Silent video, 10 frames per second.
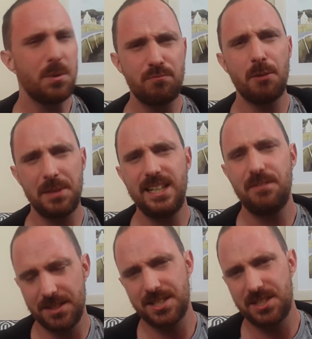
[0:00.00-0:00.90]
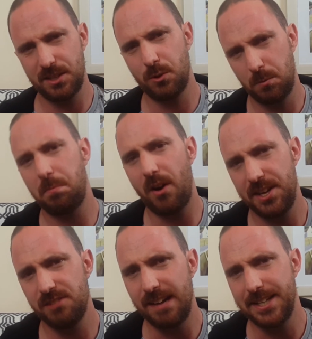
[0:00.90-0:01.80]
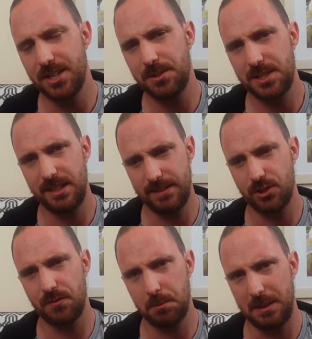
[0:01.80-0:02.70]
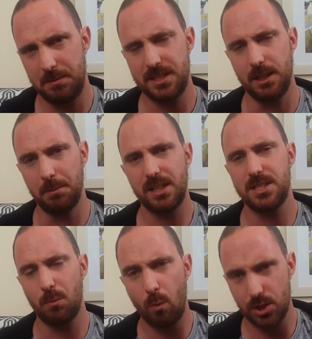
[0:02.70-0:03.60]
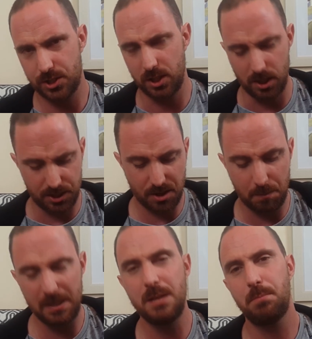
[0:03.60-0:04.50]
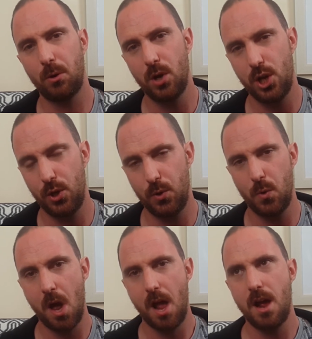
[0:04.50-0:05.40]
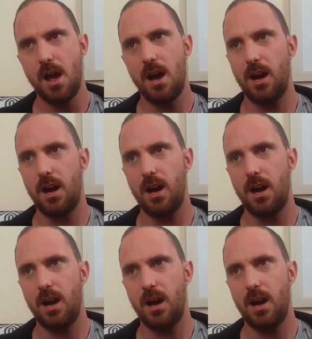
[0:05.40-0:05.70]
would probably even still buy the radio series off the BBC because it was good. The people who